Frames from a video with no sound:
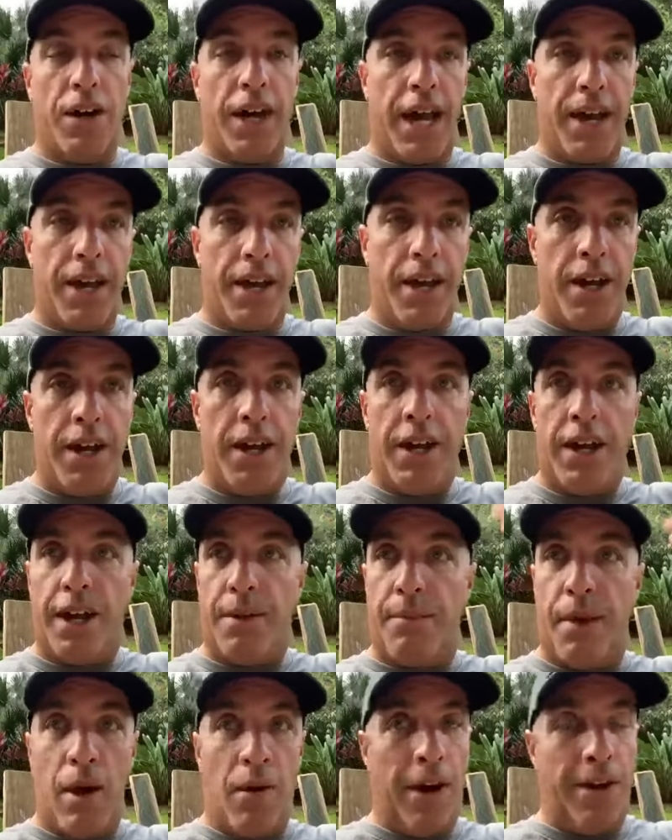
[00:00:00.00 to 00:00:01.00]
Okay,
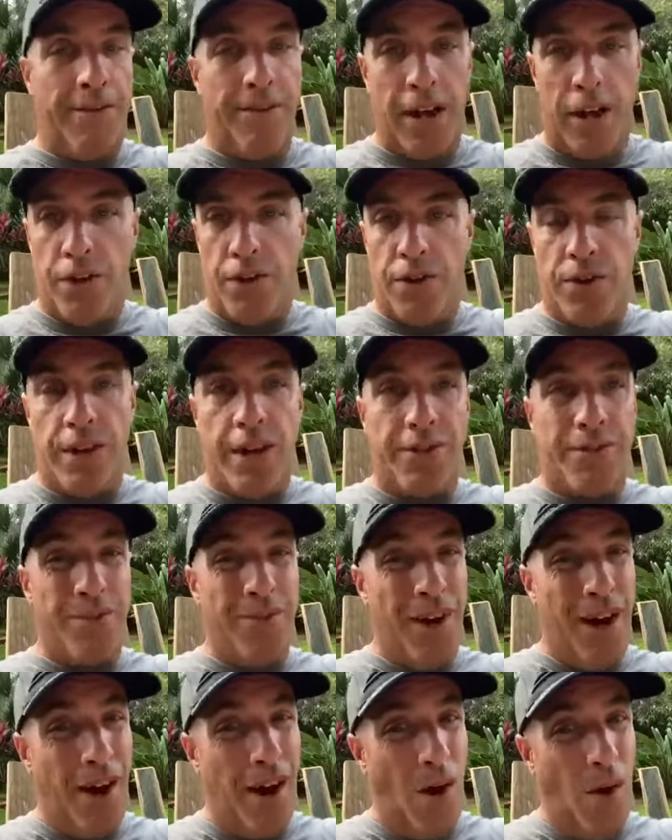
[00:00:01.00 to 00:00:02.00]
and my wife and I do this.
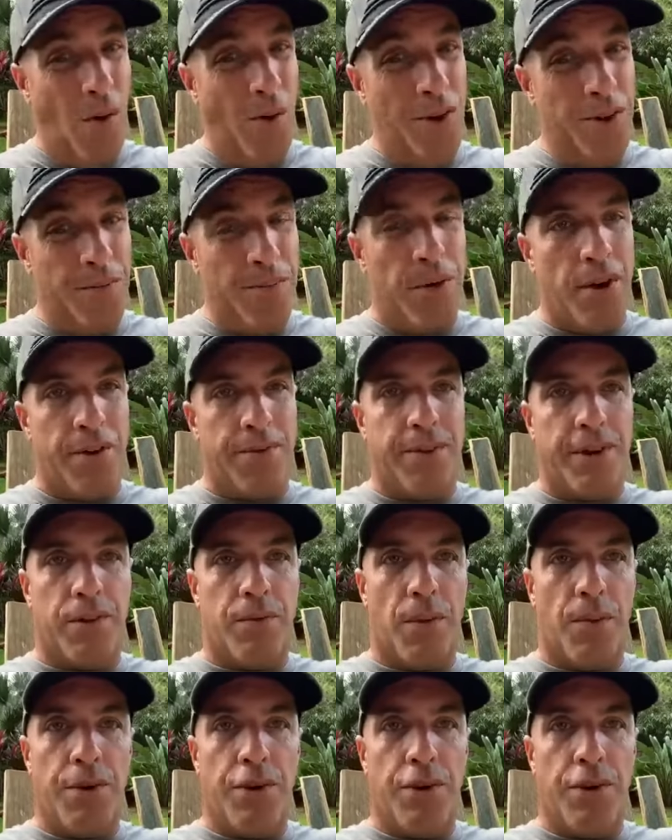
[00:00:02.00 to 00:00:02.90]
We're not always perfect.